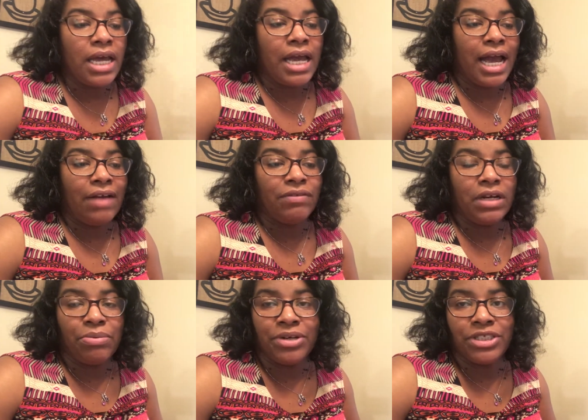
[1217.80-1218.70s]
I
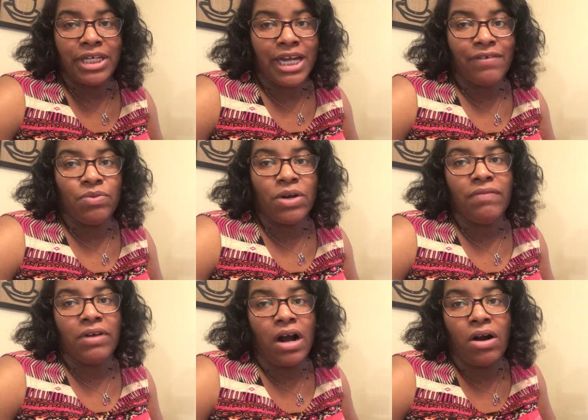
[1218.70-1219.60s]
appreciate everyone
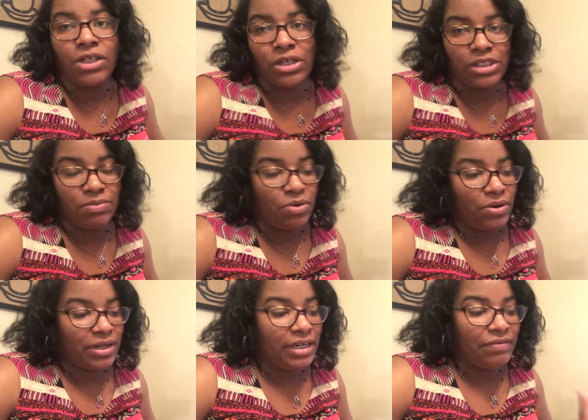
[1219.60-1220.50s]
for all your
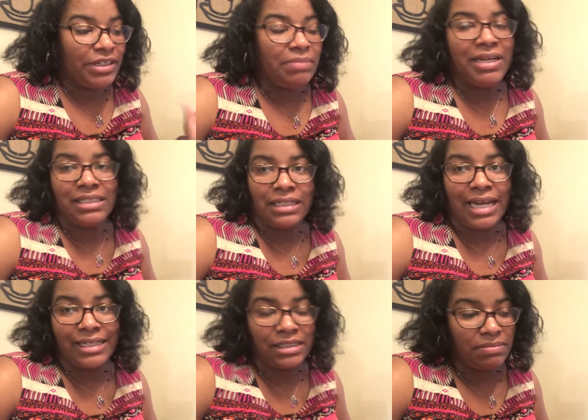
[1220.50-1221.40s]
support. It really means a
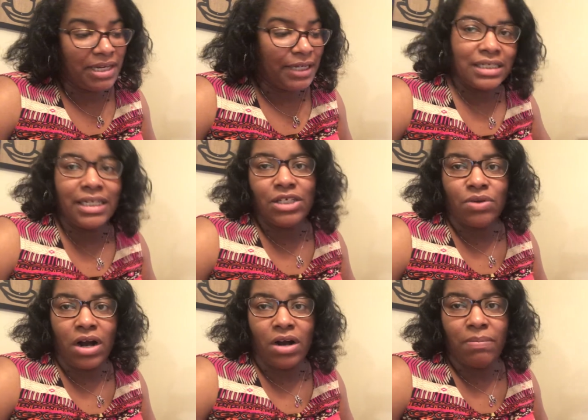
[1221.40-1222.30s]
lot to me. Sending you
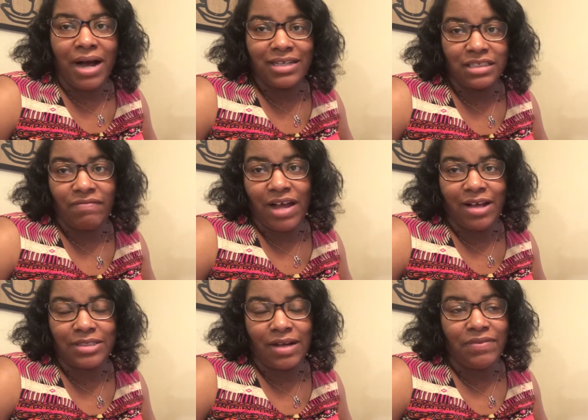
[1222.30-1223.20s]
all positive
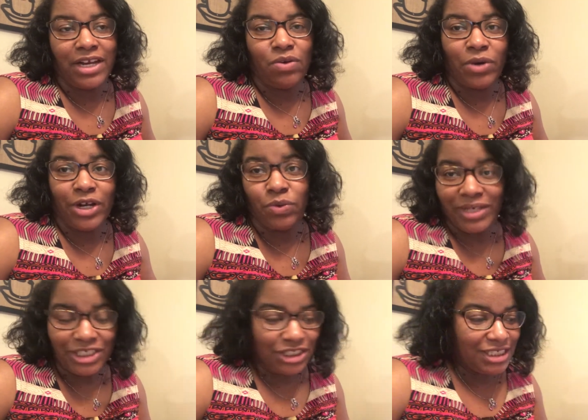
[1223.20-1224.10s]
vibes out there, well
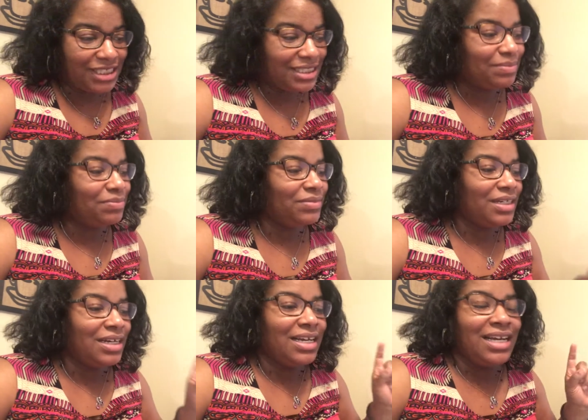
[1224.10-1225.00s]
wishes.
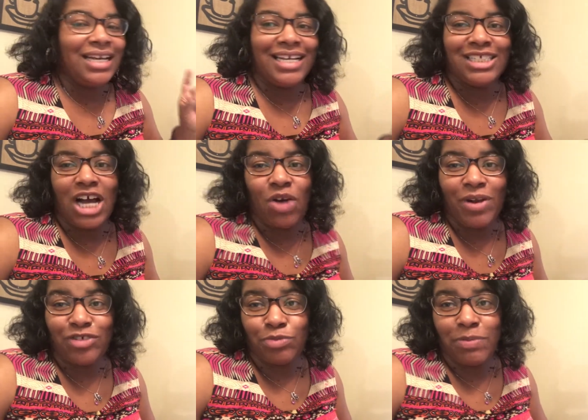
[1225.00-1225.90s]
As
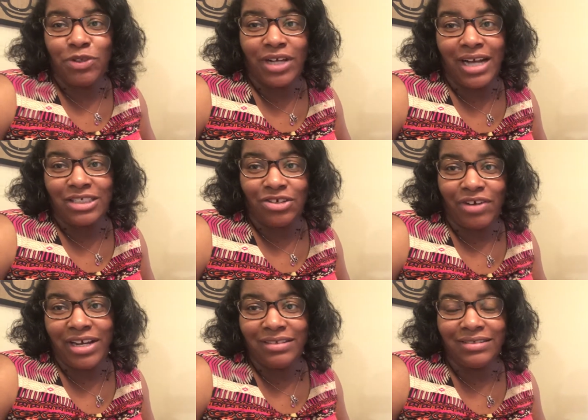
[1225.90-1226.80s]
always, remember you guys are
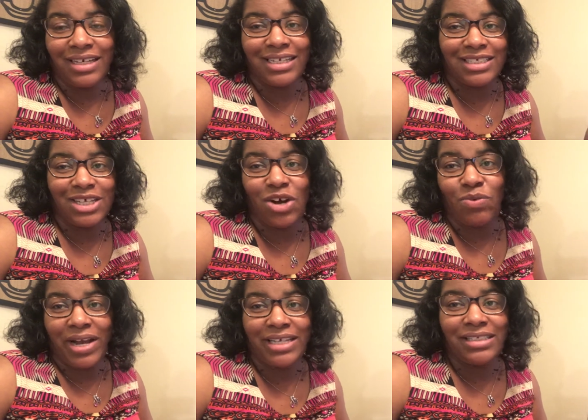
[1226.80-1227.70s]
great. And as
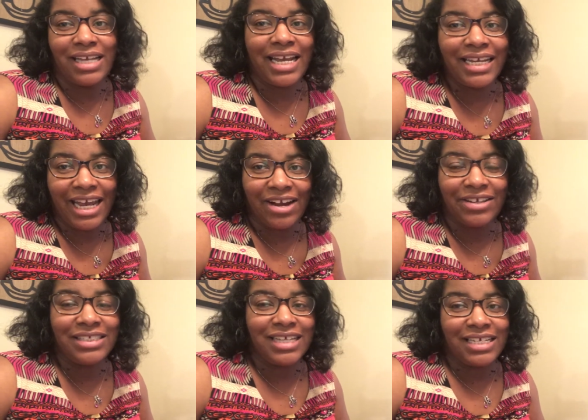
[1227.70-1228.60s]
always, take care,
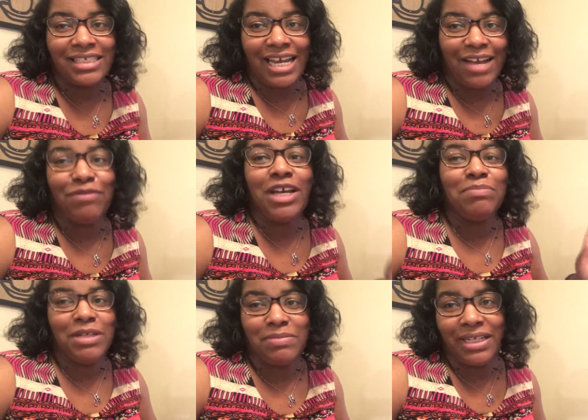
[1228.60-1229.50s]
stay safe,
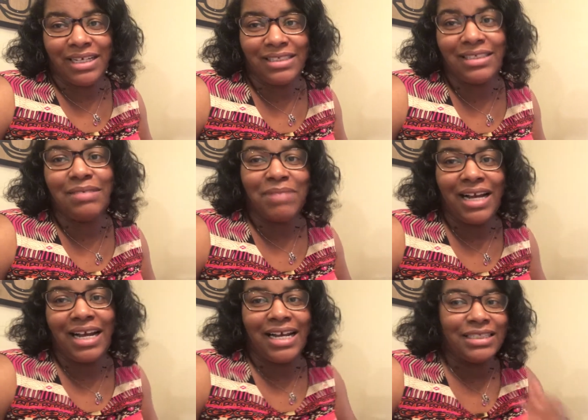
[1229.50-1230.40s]
and be blessed. Bye,
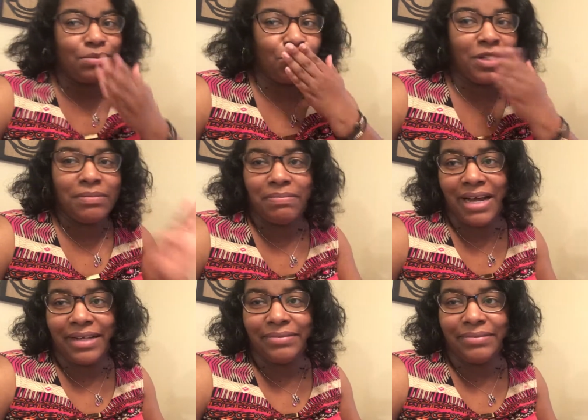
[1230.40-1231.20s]
guys. Bye.